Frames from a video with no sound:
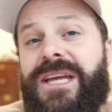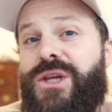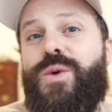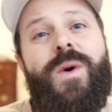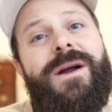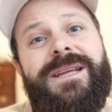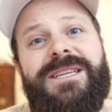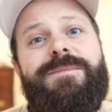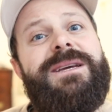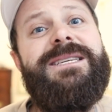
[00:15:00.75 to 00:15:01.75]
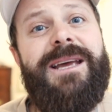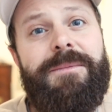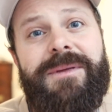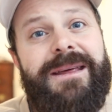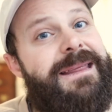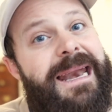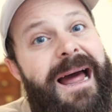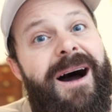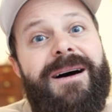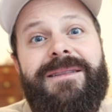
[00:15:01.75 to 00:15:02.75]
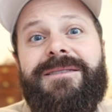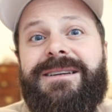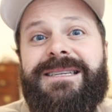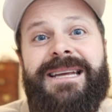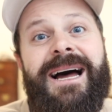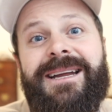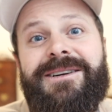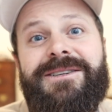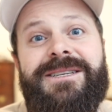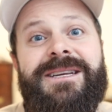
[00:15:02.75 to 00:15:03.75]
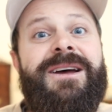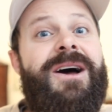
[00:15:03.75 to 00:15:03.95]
You want it to be something that other designers